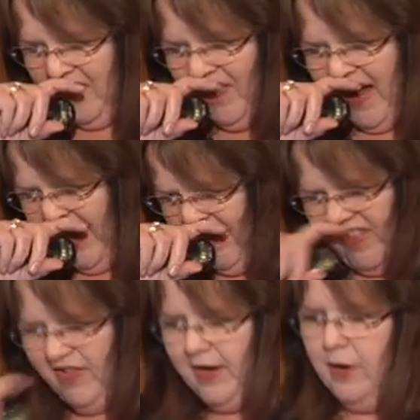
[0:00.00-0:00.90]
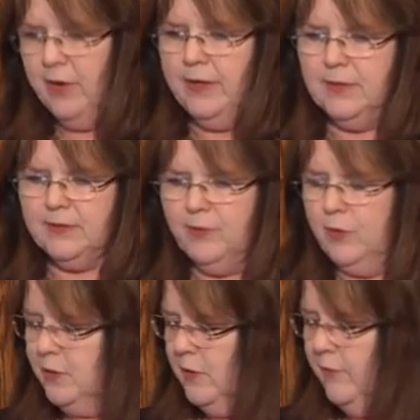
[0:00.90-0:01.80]
5 different areas.
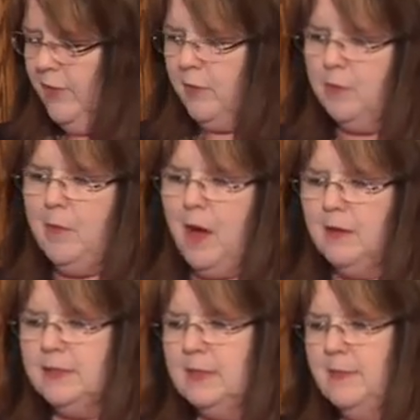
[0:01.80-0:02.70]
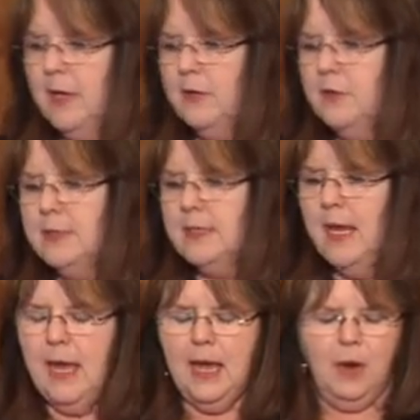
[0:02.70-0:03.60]
First are the federal policymakers.
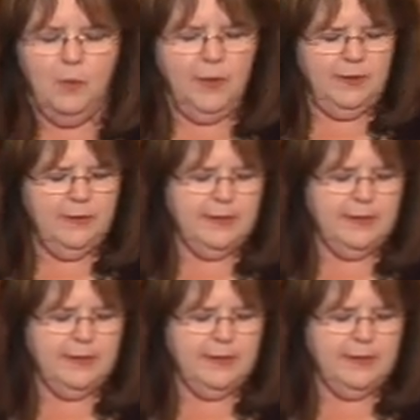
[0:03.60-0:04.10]
One of the